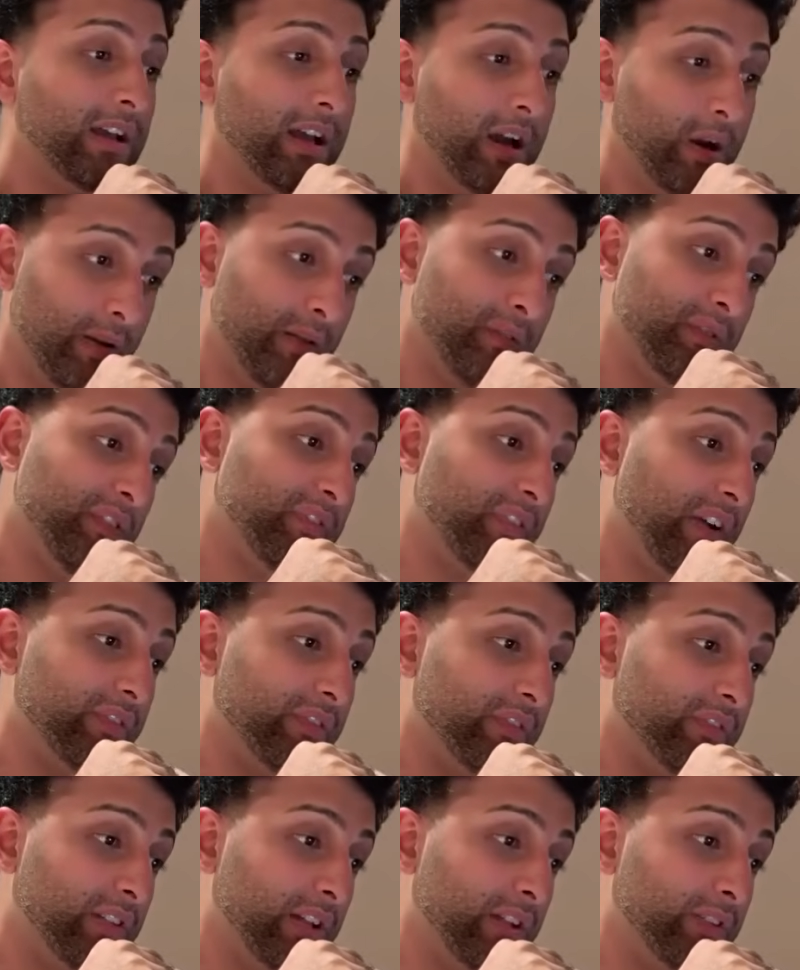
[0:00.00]
However, 5
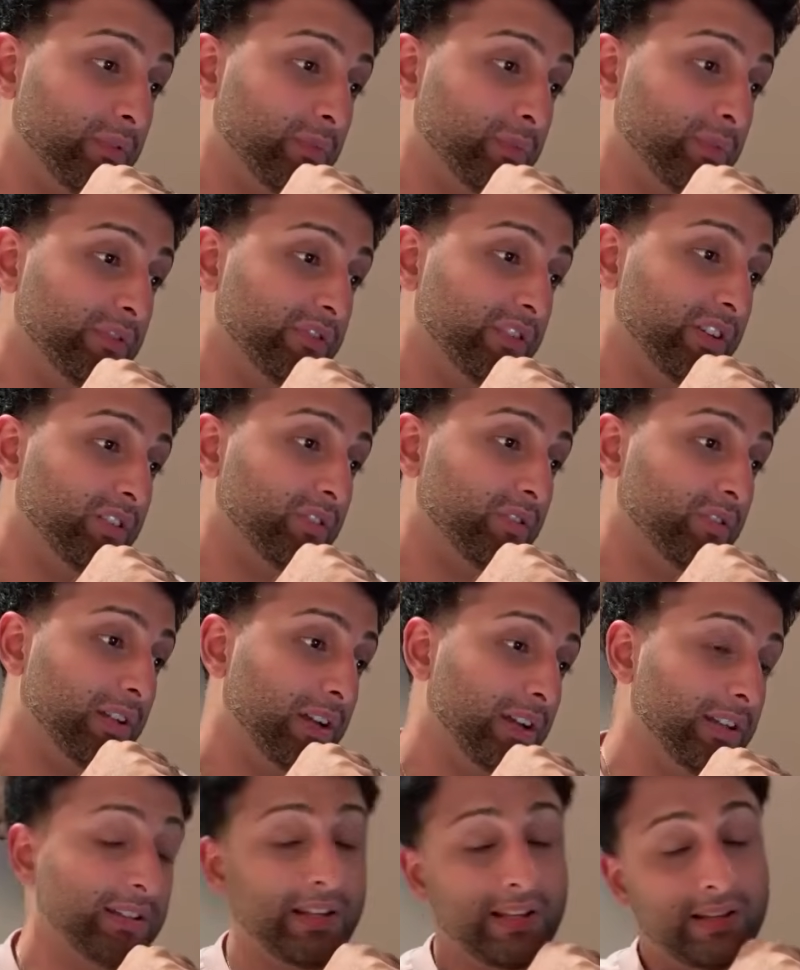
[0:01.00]
of 9 from the free throw
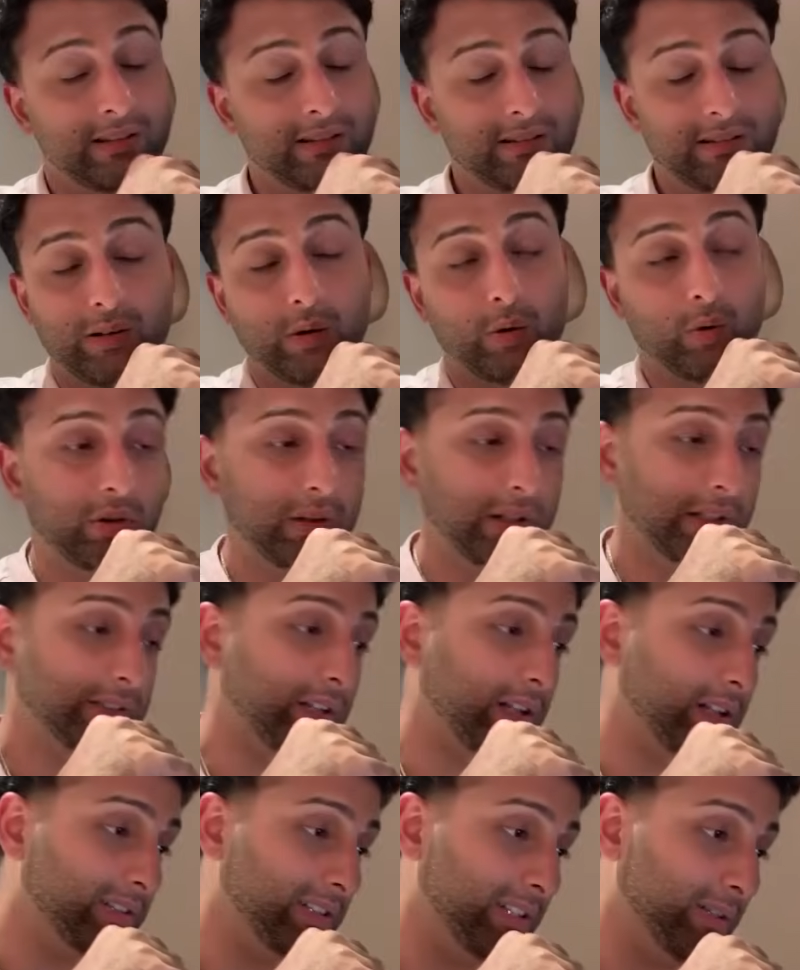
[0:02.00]
line, and the whole
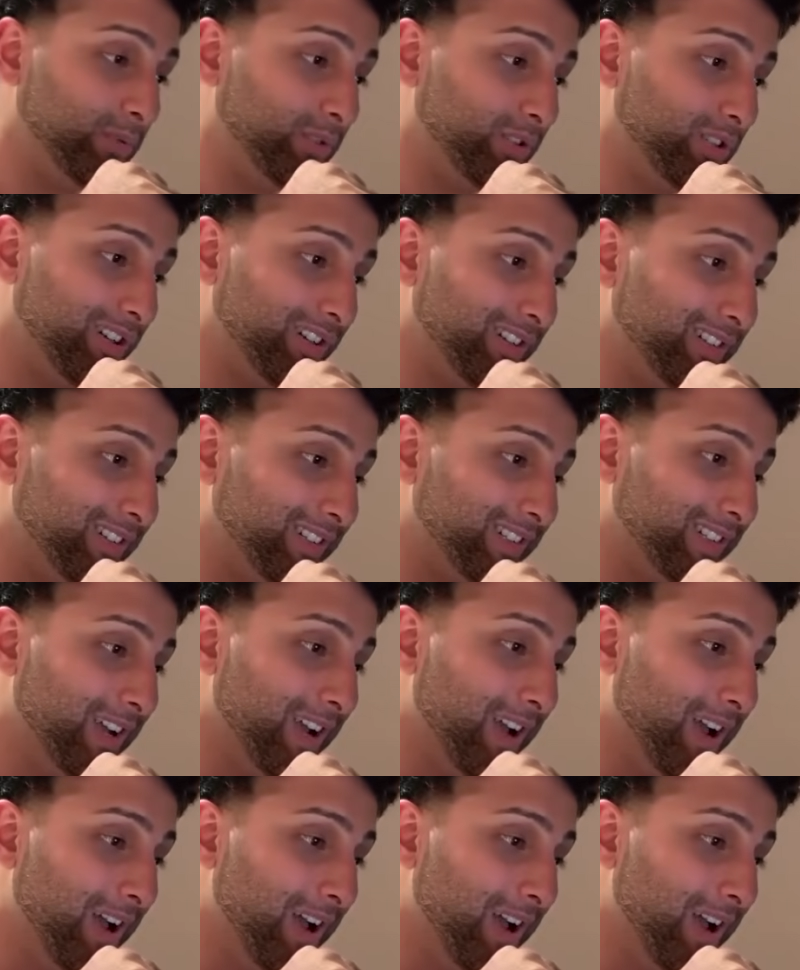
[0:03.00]
LaSalle team struggled.